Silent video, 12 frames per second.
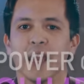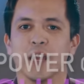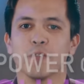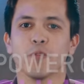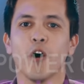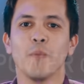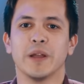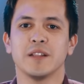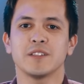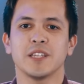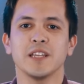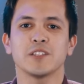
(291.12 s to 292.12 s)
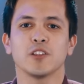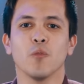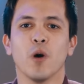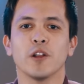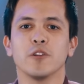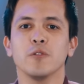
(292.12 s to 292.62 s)
In Romans, he's the
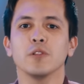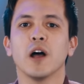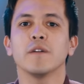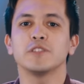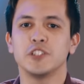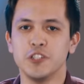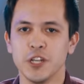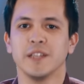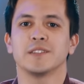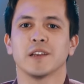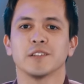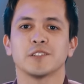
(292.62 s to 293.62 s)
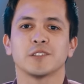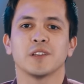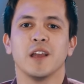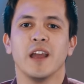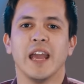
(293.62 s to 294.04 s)
one who loves Jesus,